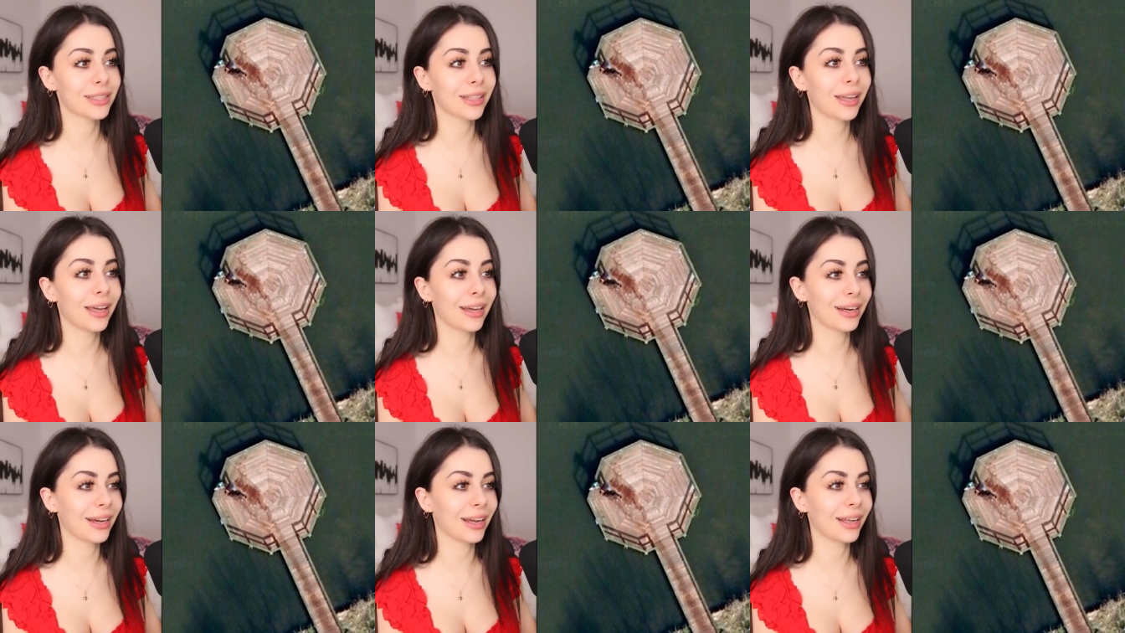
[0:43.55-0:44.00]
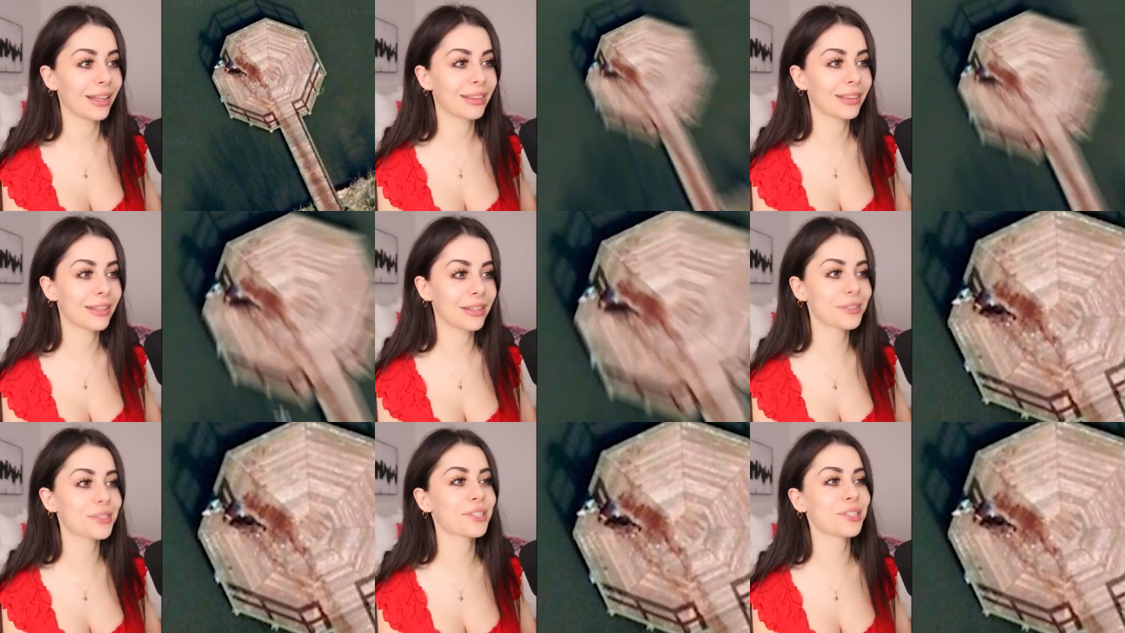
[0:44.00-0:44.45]
Like,
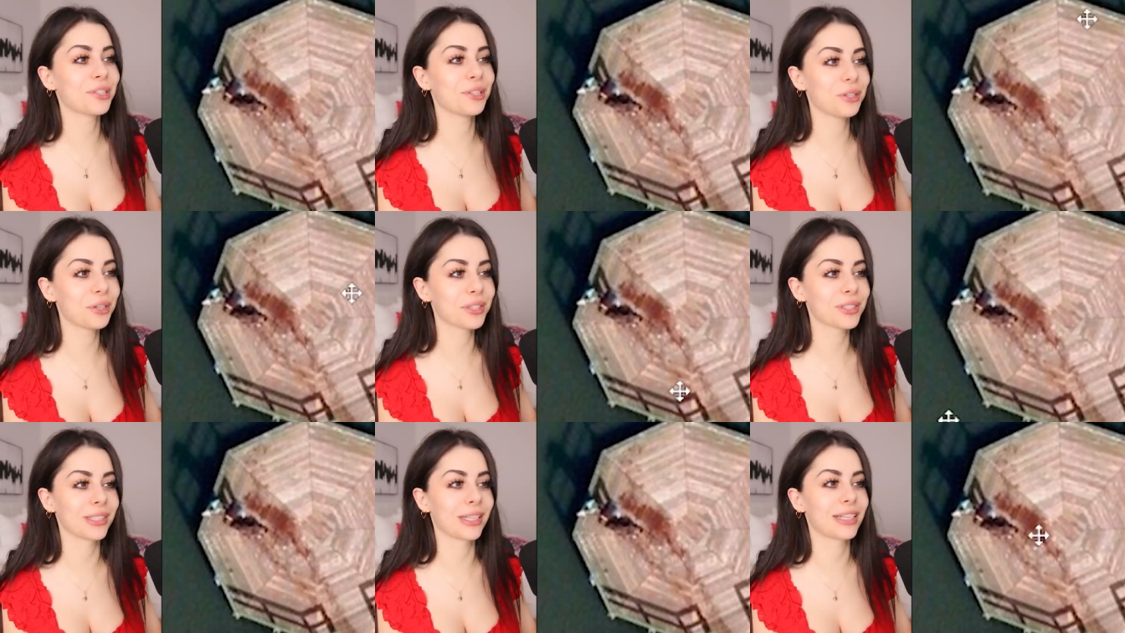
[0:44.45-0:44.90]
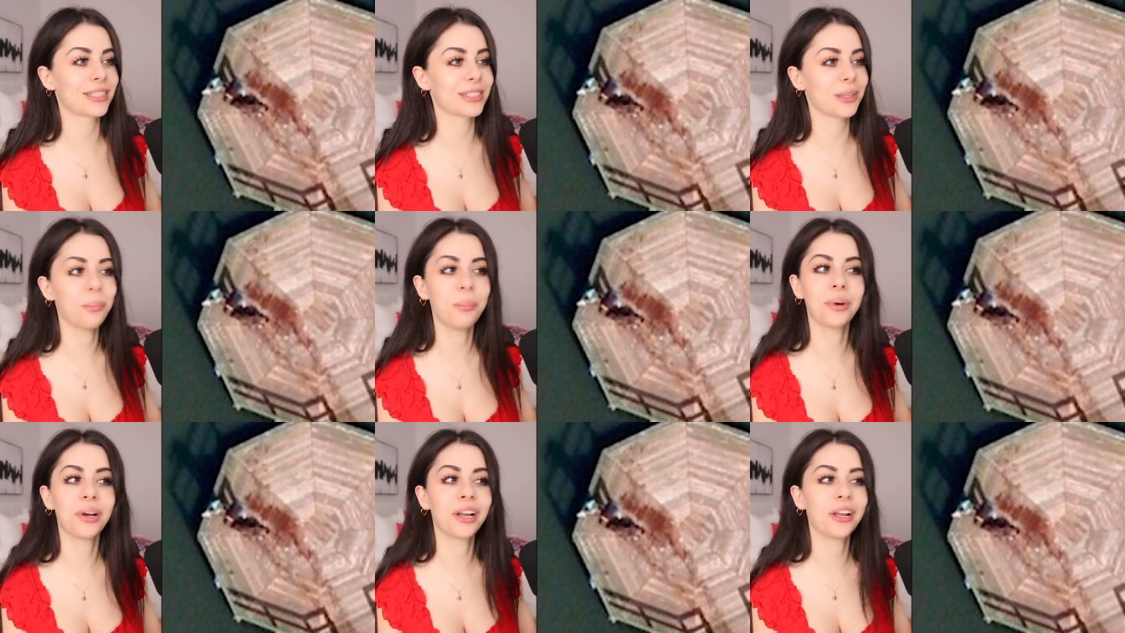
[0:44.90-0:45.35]
this looks like
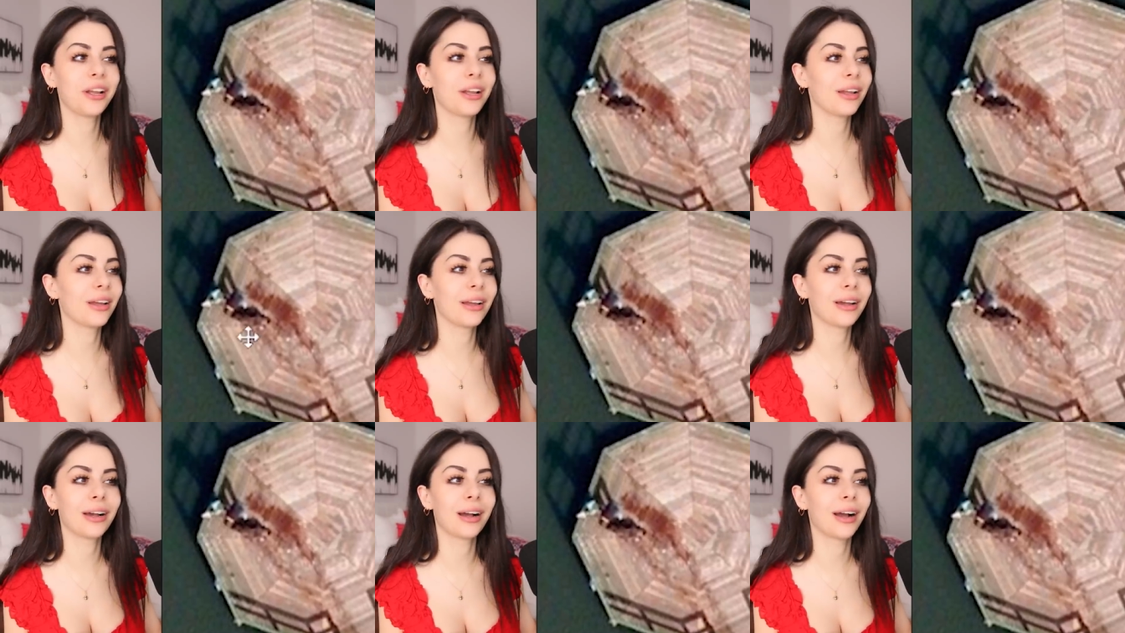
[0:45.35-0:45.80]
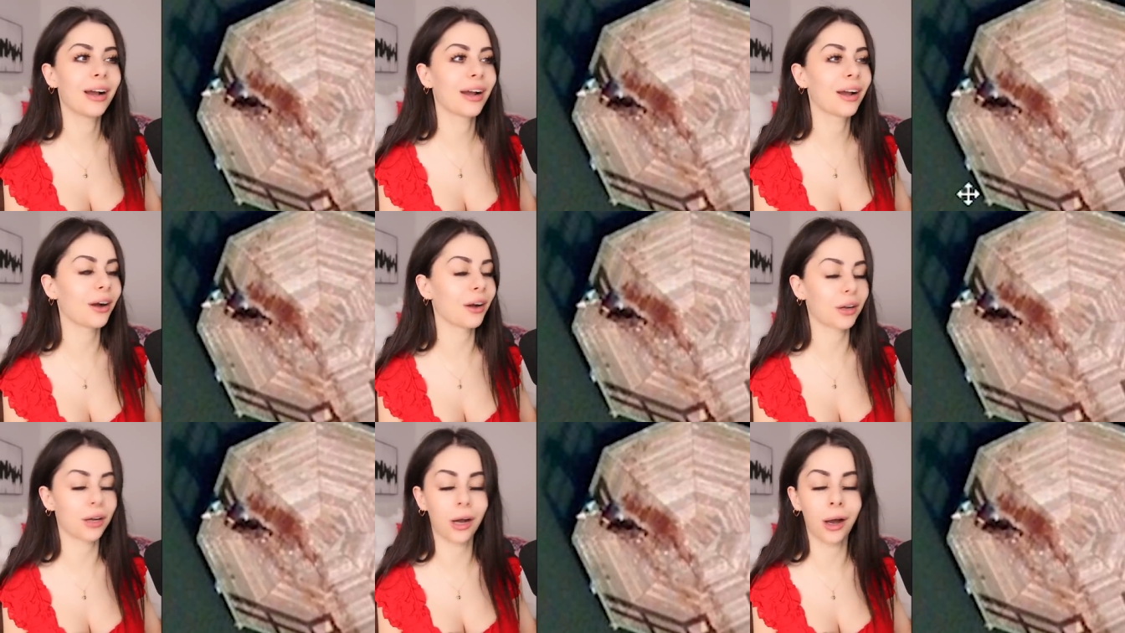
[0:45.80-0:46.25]
somebody
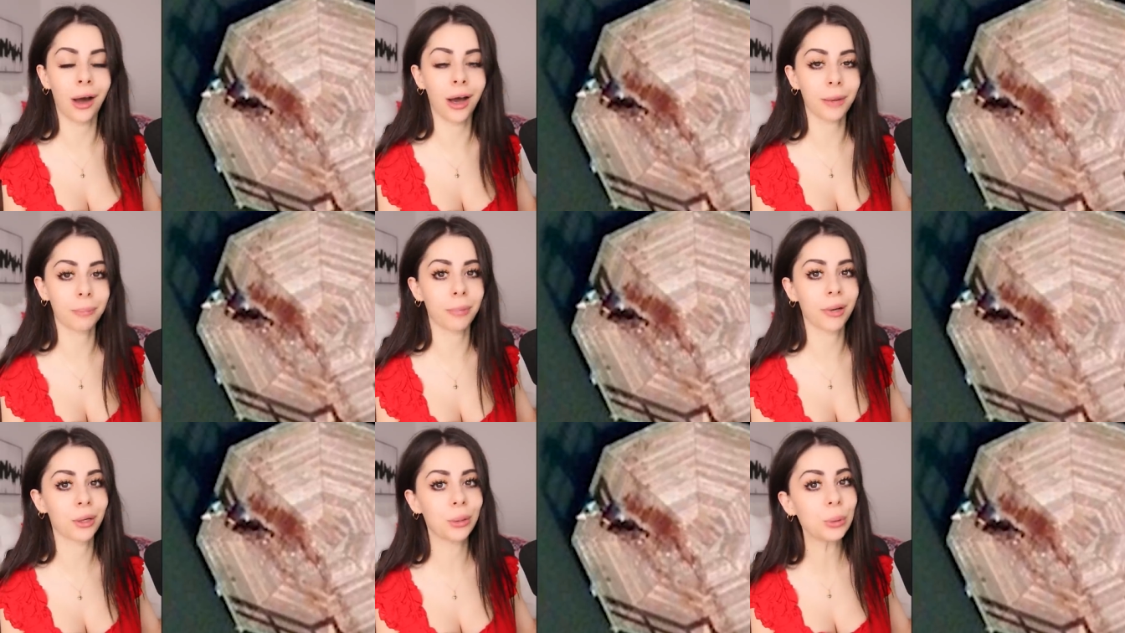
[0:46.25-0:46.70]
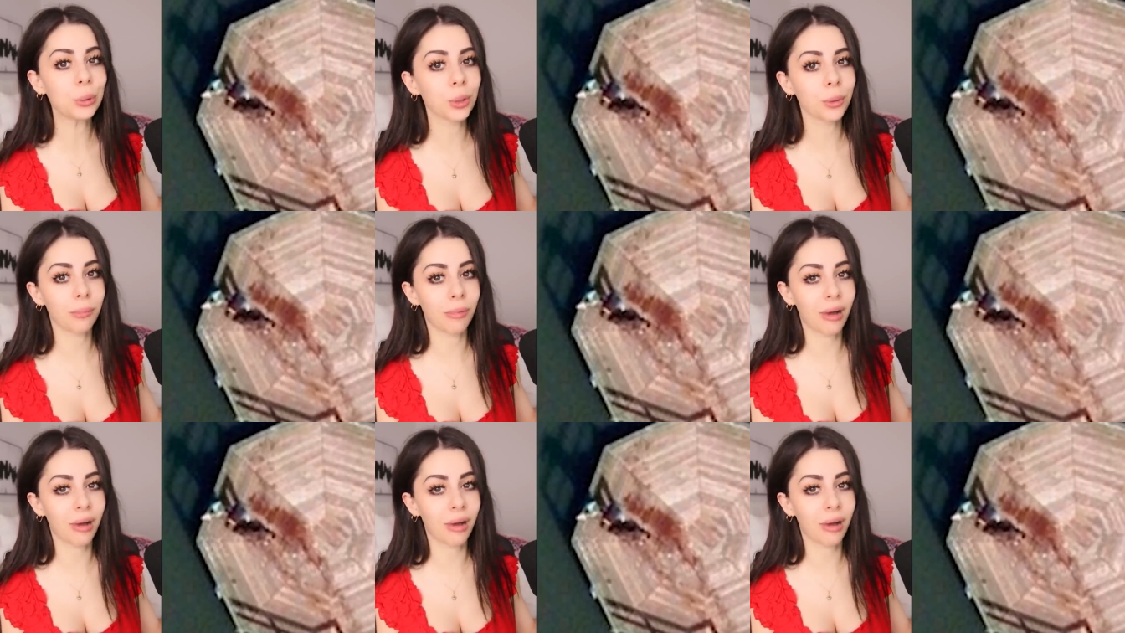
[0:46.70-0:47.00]
got caught by Google